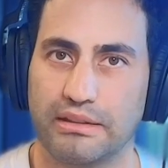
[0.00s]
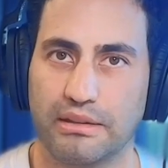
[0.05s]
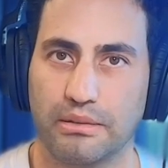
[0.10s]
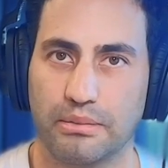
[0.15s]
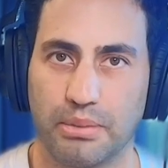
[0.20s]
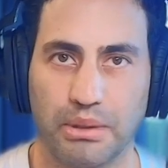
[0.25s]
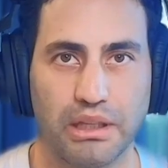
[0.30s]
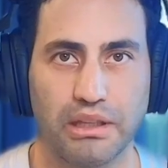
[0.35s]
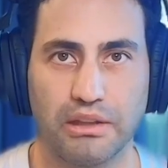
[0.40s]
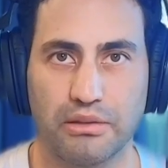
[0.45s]
the
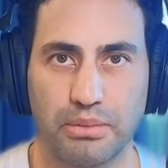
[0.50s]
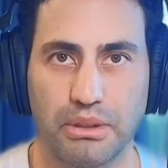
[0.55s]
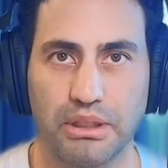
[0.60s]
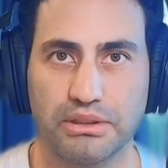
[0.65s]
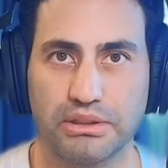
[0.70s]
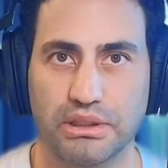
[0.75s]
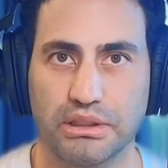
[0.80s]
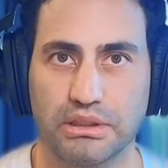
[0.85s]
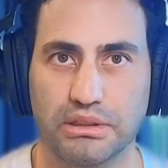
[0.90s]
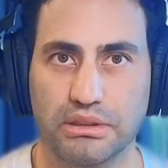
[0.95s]
biggest
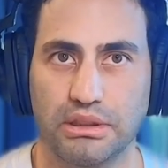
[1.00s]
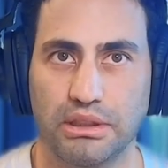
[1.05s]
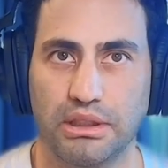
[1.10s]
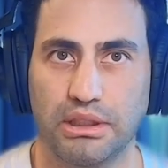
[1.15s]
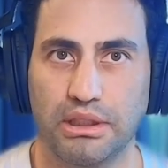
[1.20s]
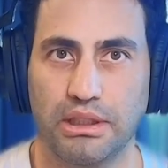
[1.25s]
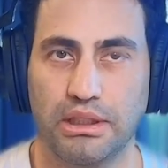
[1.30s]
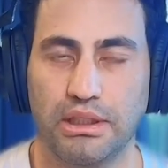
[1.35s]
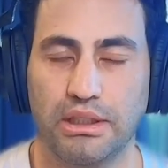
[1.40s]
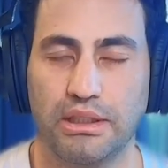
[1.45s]
budget,
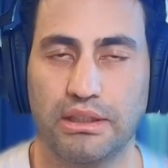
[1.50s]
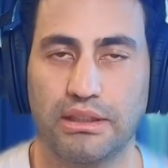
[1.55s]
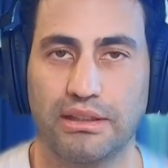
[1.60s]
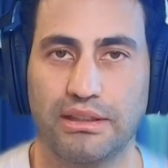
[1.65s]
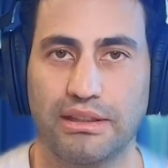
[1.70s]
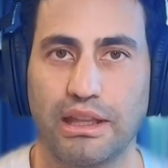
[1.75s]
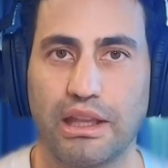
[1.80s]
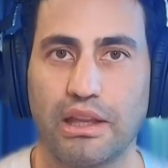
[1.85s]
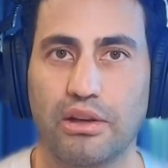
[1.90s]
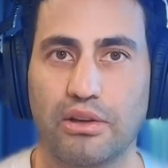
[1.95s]

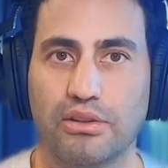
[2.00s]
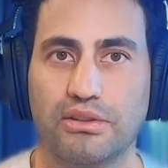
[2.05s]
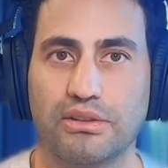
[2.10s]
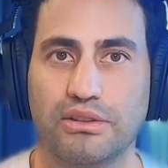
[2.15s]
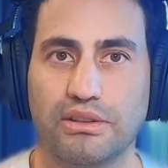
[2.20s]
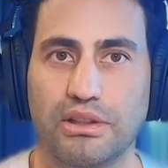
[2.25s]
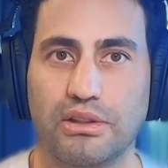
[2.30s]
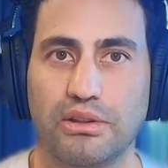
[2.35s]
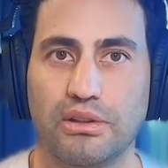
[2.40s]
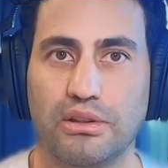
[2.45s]
they are
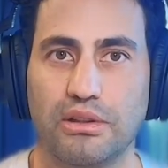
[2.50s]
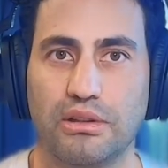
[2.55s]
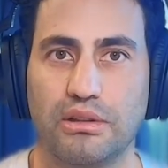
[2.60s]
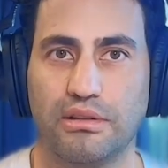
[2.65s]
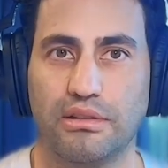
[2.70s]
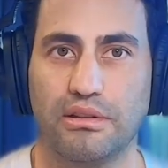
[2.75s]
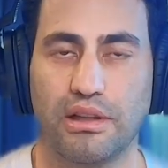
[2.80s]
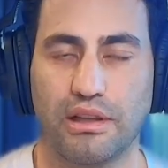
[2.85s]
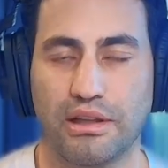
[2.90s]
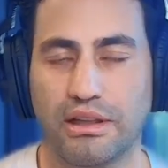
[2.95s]
still
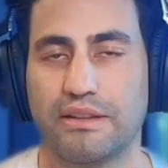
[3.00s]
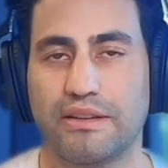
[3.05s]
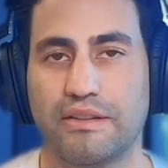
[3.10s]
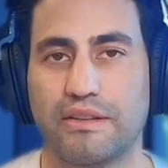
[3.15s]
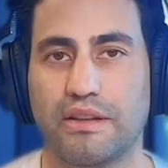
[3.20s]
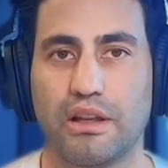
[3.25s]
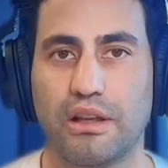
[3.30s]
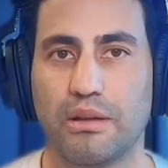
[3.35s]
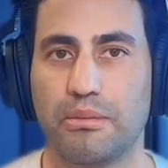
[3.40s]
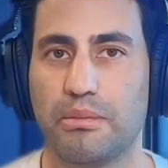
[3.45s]
not
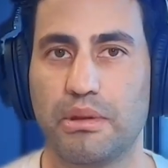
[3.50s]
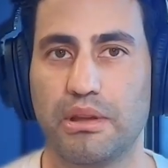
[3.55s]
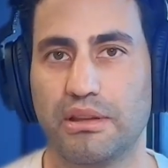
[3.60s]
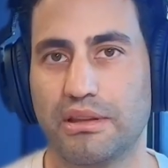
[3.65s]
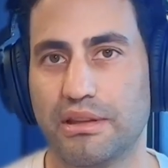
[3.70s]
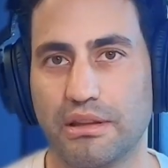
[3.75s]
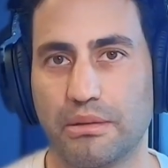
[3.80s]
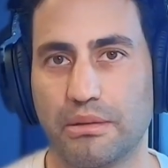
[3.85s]
necessarily building the